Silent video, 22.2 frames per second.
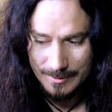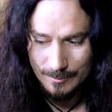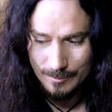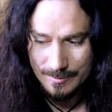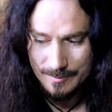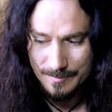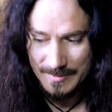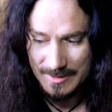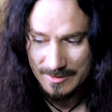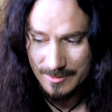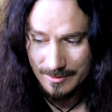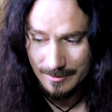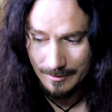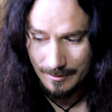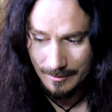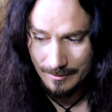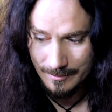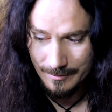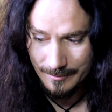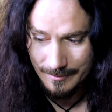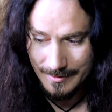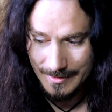it was much
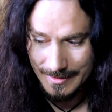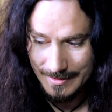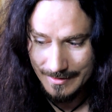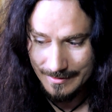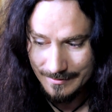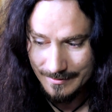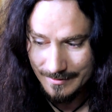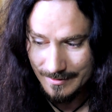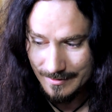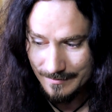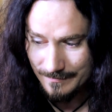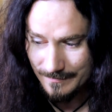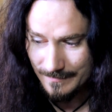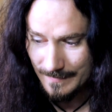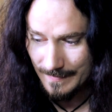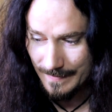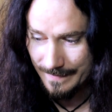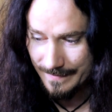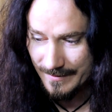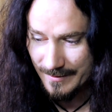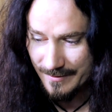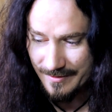longer, and
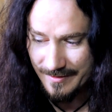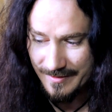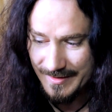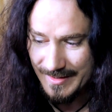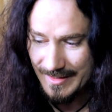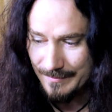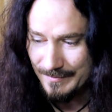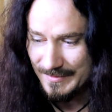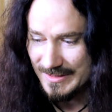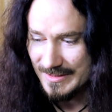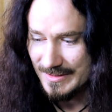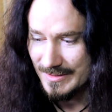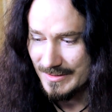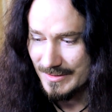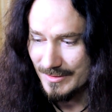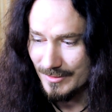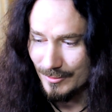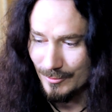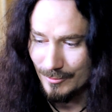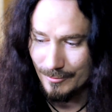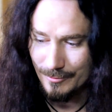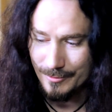the theme is
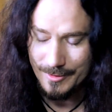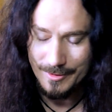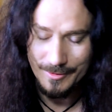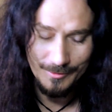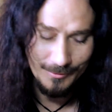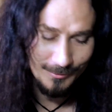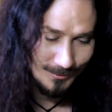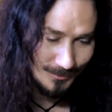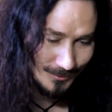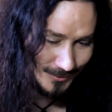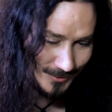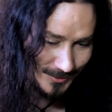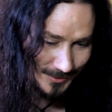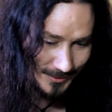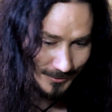so huge.